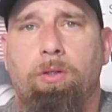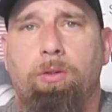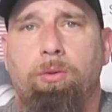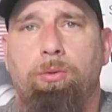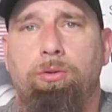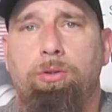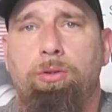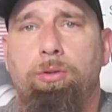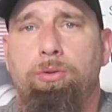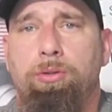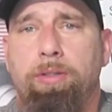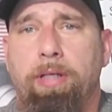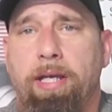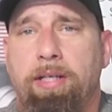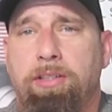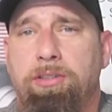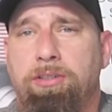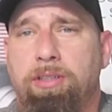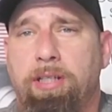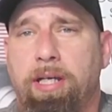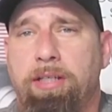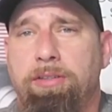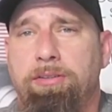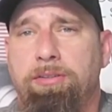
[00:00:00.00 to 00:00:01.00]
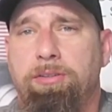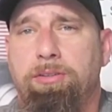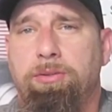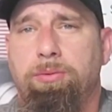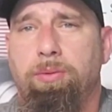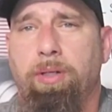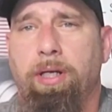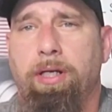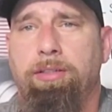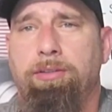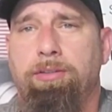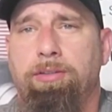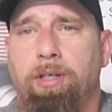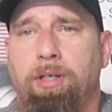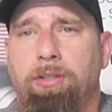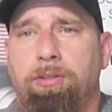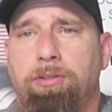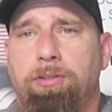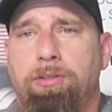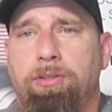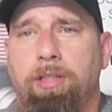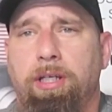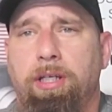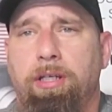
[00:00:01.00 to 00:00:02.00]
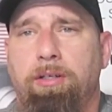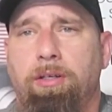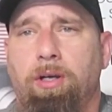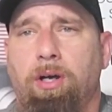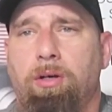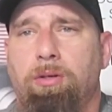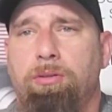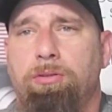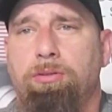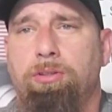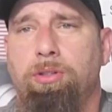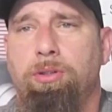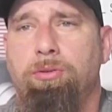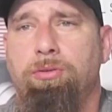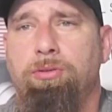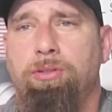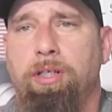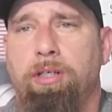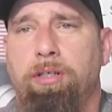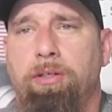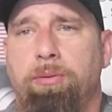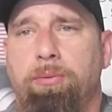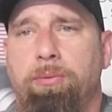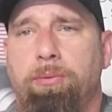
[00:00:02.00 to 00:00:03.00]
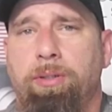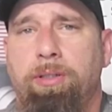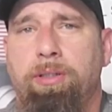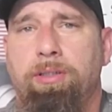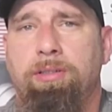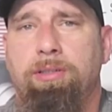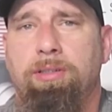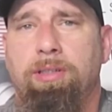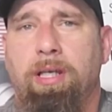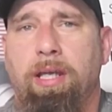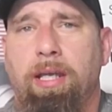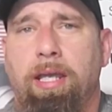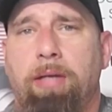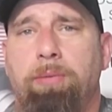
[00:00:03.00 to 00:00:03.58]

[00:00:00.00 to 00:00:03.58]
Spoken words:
who choose to exercise this right to understand all associated risk